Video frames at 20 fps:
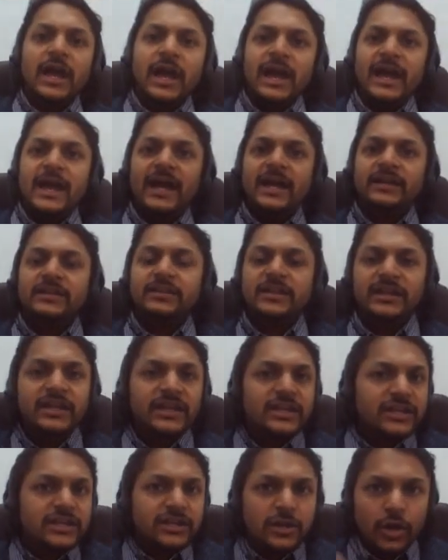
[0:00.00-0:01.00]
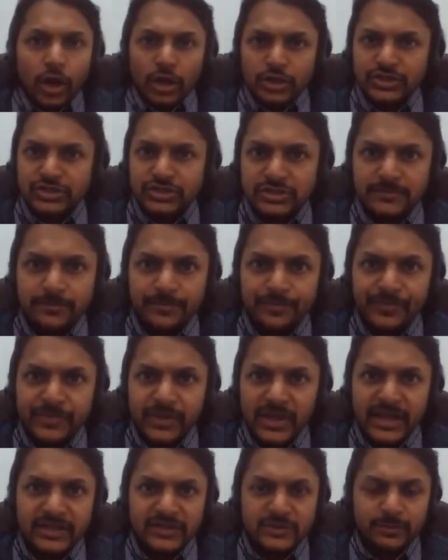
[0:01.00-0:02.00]
and the heat lost
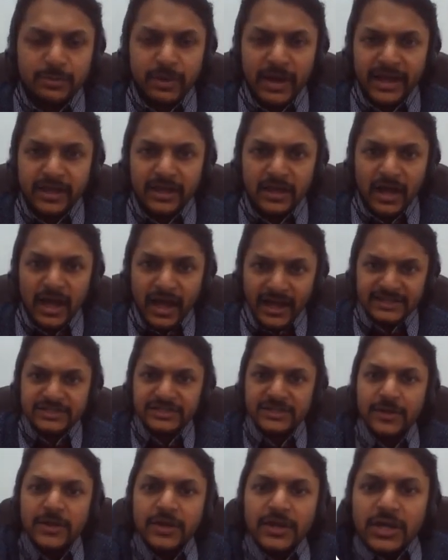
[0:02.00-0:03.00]
is by ice.